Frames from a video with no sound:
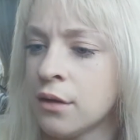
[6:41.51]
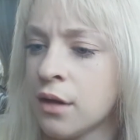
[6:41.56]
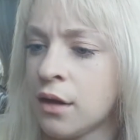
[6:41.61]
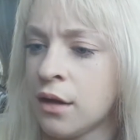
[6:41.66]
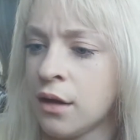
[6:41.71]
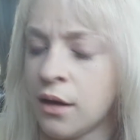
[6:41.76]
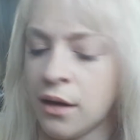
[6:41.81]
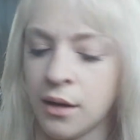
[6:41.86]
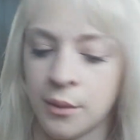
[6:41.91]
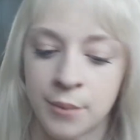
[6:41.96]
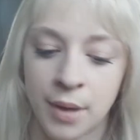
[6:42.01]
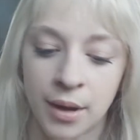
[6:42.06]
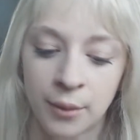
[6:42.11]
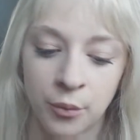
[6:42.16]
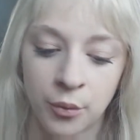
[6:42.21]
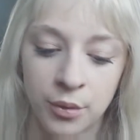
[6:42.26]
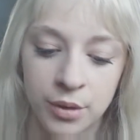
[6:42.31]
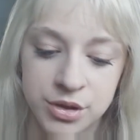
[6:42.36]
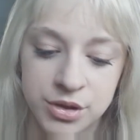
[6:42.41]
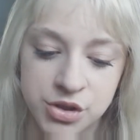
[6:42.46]
And what
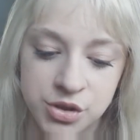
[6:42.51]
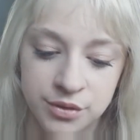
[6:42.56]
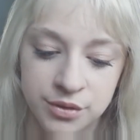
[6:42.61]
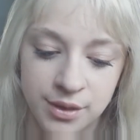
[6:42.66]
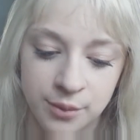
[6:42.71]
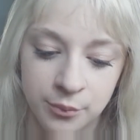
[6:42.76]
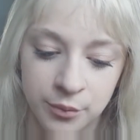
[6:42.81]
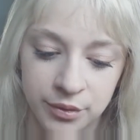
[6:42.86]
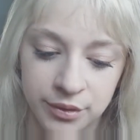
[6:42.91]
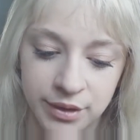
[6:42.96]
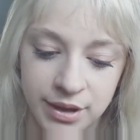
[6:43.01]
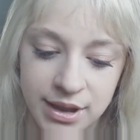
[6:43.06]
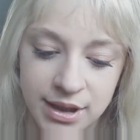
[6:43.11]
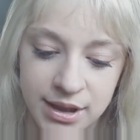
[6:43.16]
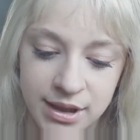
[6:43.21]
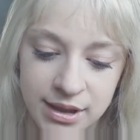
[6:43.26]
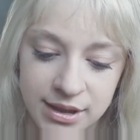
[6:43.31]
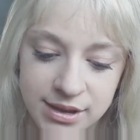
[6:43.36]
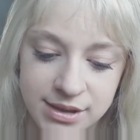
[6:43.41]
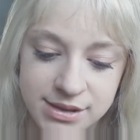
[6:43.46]
I'm going to do with that one
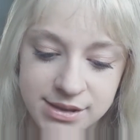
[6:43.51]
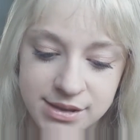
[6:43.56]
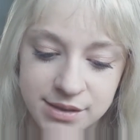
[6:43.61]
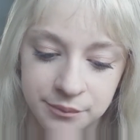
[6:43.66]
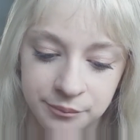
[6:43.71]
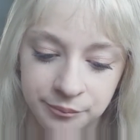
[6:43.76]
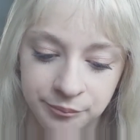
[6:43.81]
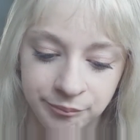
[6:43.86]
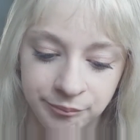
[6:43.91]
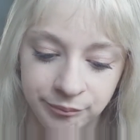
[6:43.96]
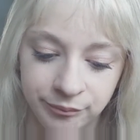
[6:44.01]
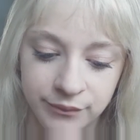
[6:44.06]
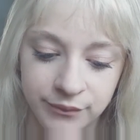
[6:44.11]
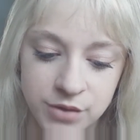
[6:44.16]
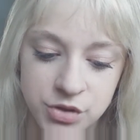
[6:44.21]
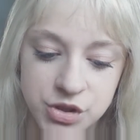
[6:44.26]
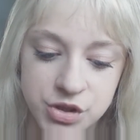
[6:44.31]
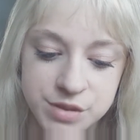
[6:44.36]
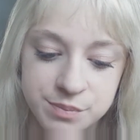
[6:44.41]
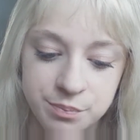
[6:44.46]
is
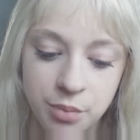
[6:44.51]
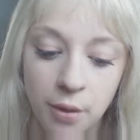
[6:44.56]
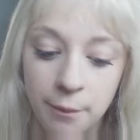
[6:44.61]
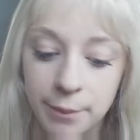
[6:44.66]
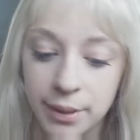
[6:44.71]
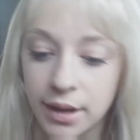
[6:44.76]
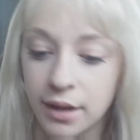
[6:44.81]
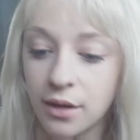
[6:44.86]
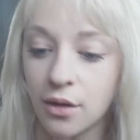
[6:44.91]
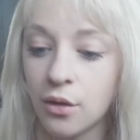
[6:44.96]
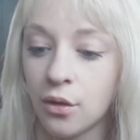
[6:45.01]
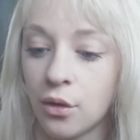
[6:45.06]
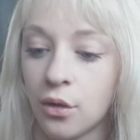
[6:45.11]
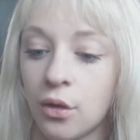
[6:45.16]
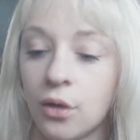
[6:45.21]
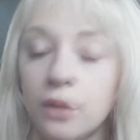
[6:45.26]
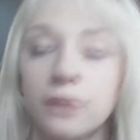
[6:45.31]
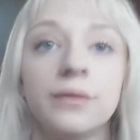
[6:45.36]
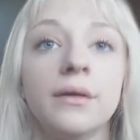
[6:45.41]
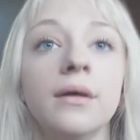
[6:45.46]
just pop it
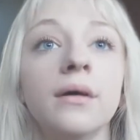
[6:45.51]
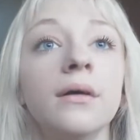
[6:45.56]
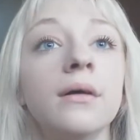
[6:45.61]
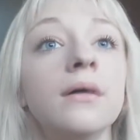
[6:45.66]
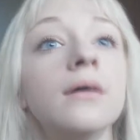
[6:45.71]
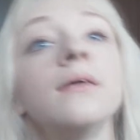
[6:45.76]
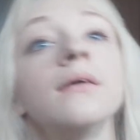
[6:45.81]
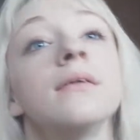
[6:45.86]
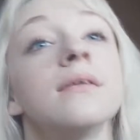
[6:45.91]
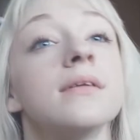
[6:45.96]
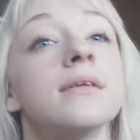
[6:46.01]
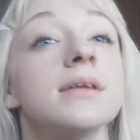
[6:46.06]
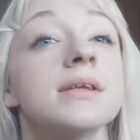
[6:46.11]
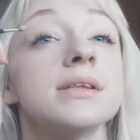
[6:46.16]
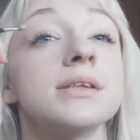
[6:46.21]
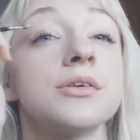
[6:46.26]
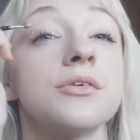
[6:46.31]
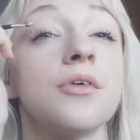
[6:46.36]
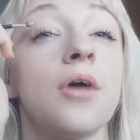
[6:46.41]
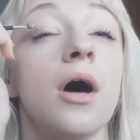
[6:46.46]
on
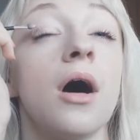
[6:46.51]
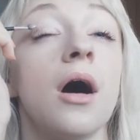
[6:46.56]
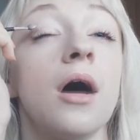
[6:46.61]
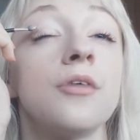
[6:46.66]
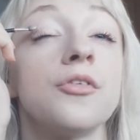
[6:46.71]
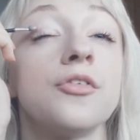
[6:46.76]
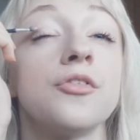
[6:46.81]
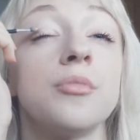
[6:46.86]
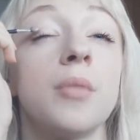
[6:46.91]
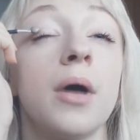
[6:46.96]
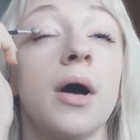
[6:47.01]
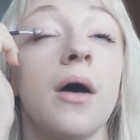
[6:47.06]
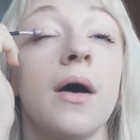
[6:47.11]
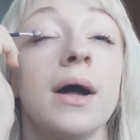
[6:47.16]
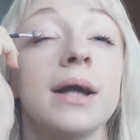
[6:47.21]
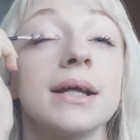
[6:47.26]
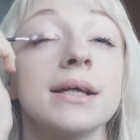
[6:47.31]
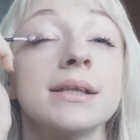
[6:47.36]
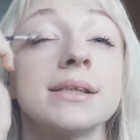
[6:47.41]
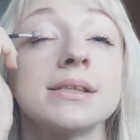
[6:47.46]
sort of half of
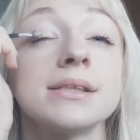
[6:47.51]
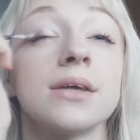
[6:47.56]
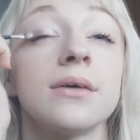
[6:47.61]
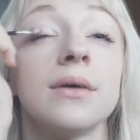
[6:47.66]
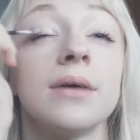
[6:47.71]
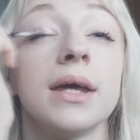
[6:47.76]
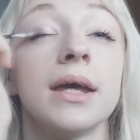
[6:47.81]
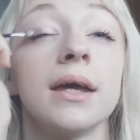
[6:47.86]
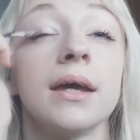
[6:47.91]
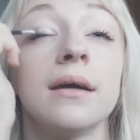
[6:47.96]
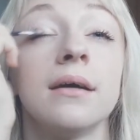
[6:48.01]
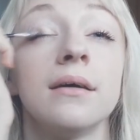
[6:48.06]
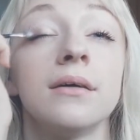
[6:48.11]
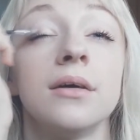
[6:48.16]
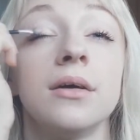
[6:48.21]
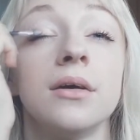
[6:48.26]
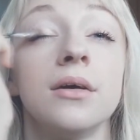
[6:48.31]
my eyelid, so here,